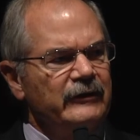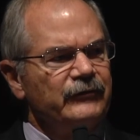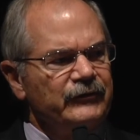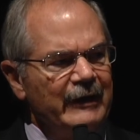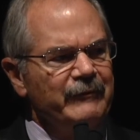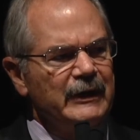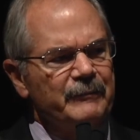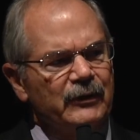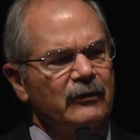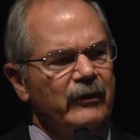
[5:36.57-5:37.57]
70
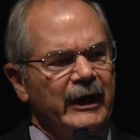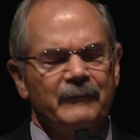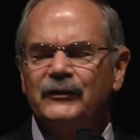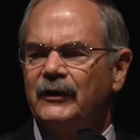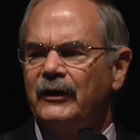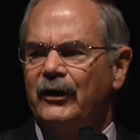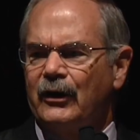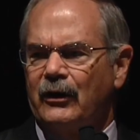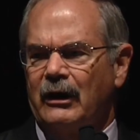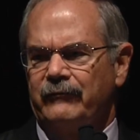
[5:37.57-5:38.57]
programs
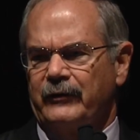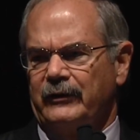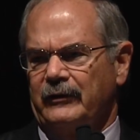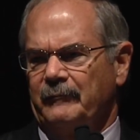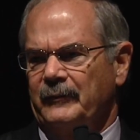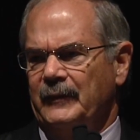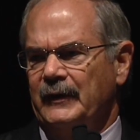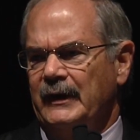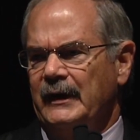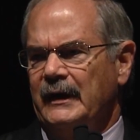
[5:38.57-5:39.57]
are offered,
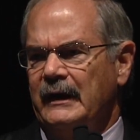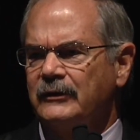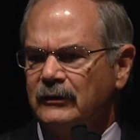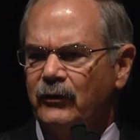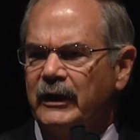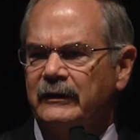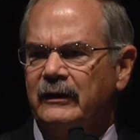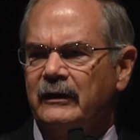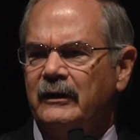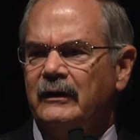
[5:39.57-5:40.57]
including
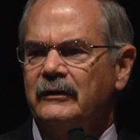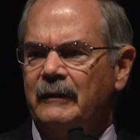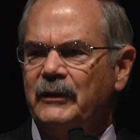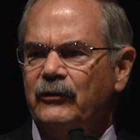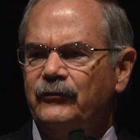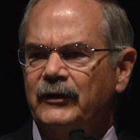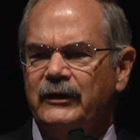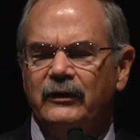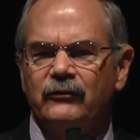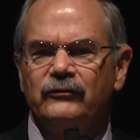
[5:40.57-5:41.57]

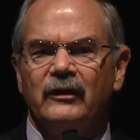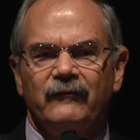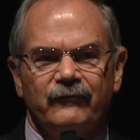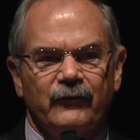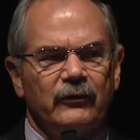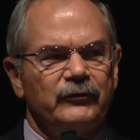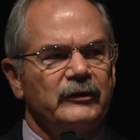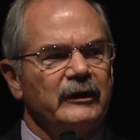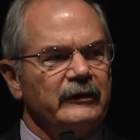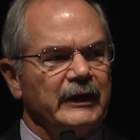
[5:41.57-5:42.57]
WCU's first
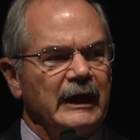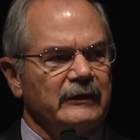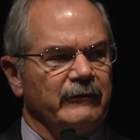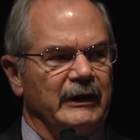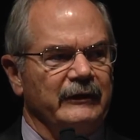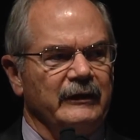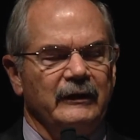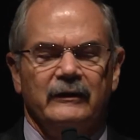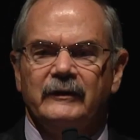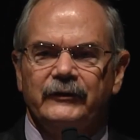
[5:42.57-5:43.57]
doctorate,
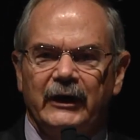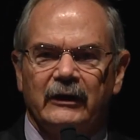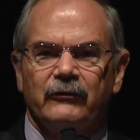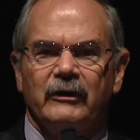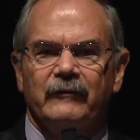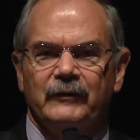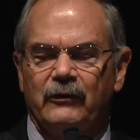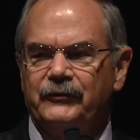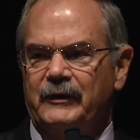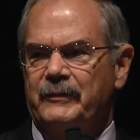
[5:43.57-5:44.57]
the Doctorate of
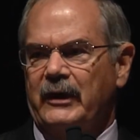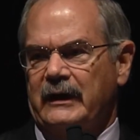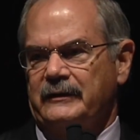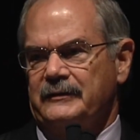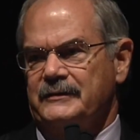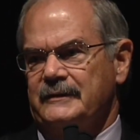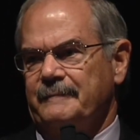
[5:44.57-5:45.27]
Nursing Practice.